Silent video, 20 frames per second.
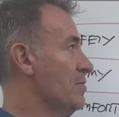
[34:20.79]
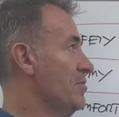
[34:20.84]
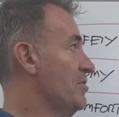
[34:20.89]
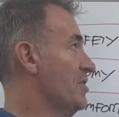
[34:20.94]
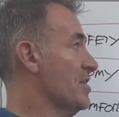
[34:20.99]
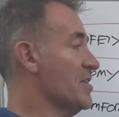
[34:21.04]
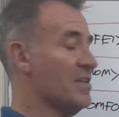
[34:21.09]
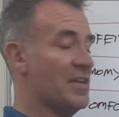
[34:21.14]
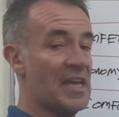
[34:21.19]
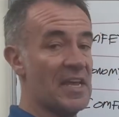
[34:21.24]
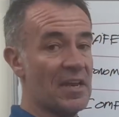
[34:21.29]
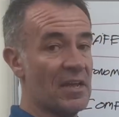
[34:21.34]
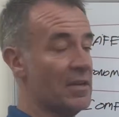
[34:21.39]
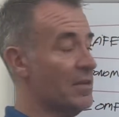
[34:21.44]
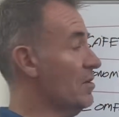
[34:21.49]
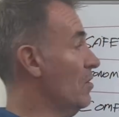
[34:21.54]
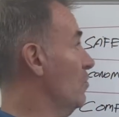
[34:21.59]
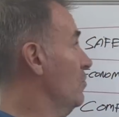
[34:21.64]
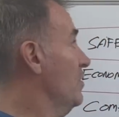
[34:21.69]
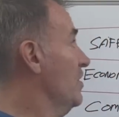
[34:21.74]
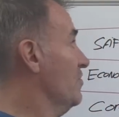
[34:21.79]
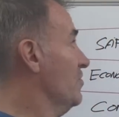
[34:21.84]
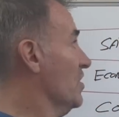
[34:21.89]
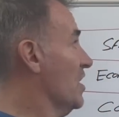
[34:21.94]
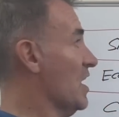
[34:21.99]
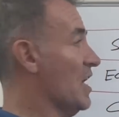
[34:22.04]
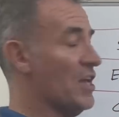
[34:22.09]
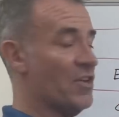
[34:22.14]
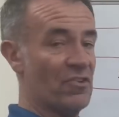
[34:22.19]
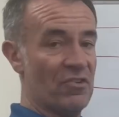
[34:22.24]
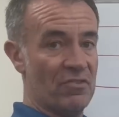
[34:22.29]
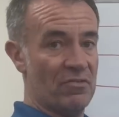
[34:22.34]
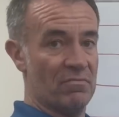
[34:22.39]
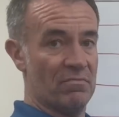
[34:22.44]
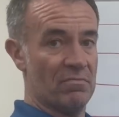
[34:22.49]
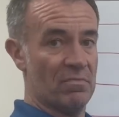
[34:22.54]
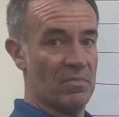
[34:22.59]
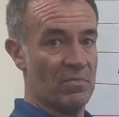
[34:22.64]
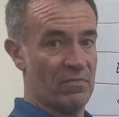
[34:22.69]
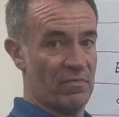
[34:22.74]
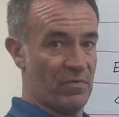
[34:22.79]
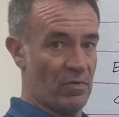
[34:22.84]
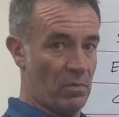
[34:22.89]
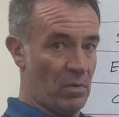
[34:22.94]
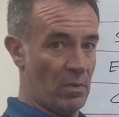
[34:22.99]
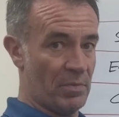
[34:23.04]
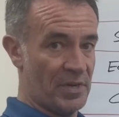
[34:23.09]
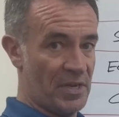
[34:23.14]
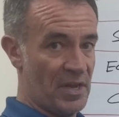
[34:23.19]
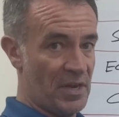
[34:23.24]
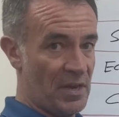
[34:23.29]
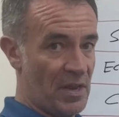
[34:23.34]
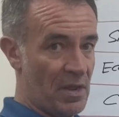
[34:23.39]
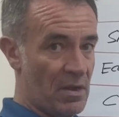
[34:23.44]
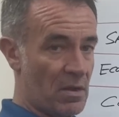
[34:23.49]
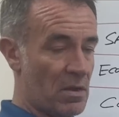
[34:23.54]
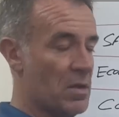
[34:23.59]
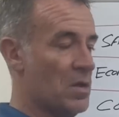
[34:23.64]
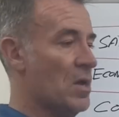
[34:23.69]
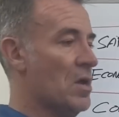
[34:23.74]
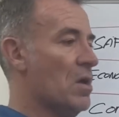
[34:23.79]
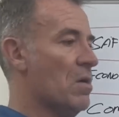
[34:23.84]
Didn't need it on this occasion for what we did here,